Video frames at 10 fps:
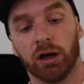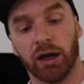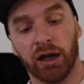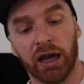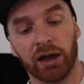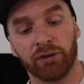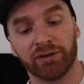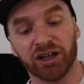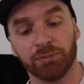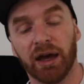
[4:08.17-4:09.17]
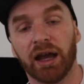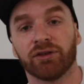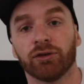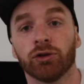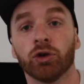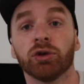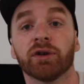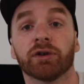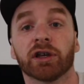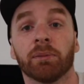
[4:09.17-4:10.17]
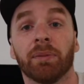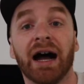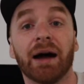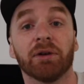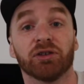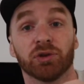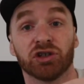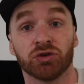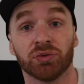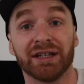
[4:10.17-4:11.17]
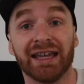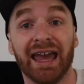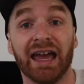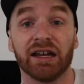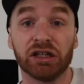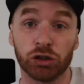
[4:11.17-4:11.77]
And the dust bag is in two different compartments, which is really handy,